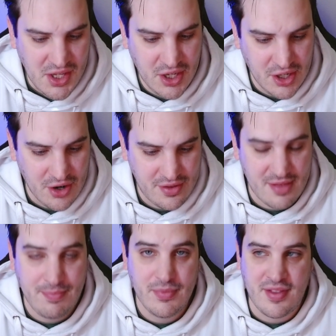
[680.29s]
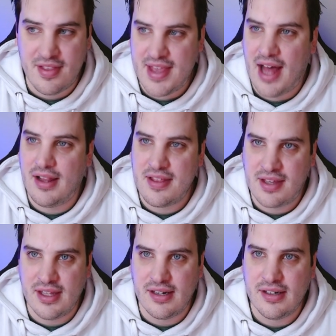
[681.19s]
since allies
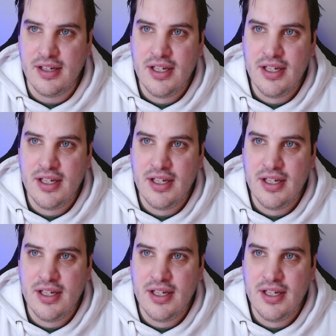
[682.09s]
can